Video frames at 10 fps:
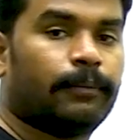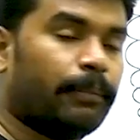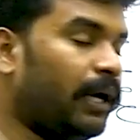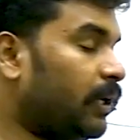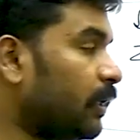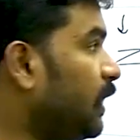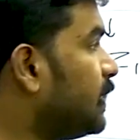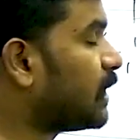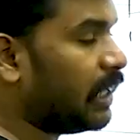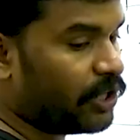But he
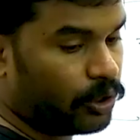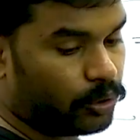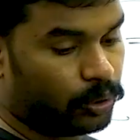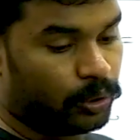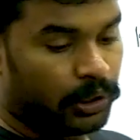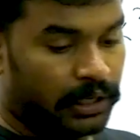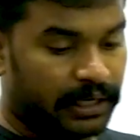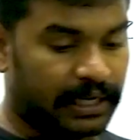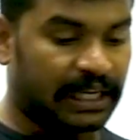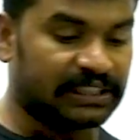is telling you
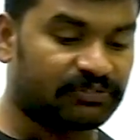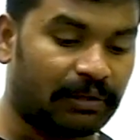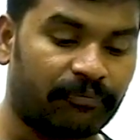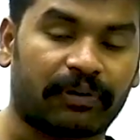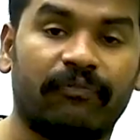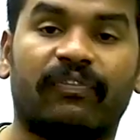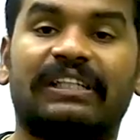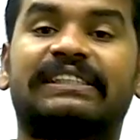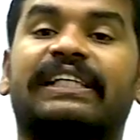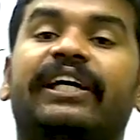transform from
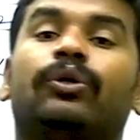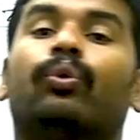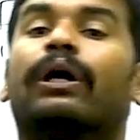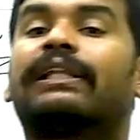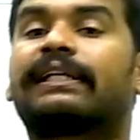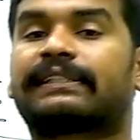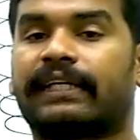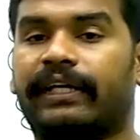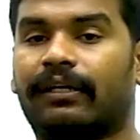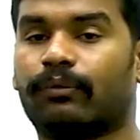one side to other
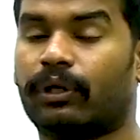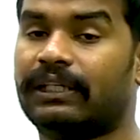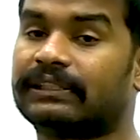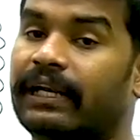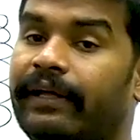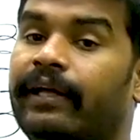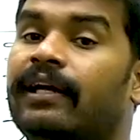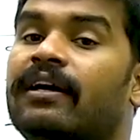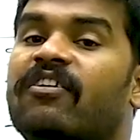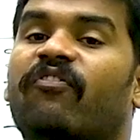side. What is telling?
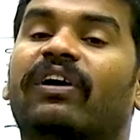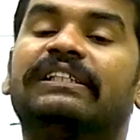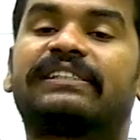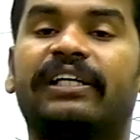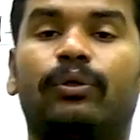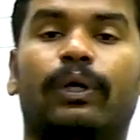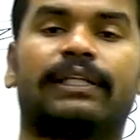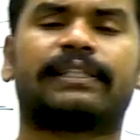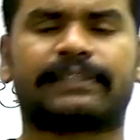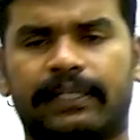One side to
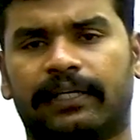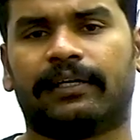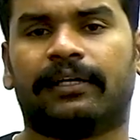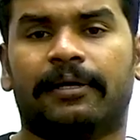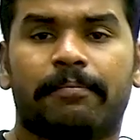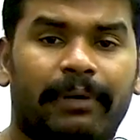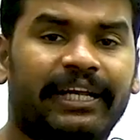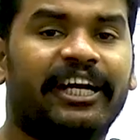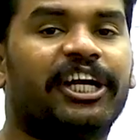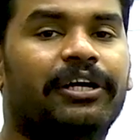other side. But
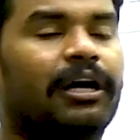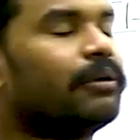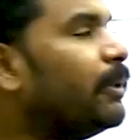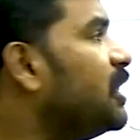he did not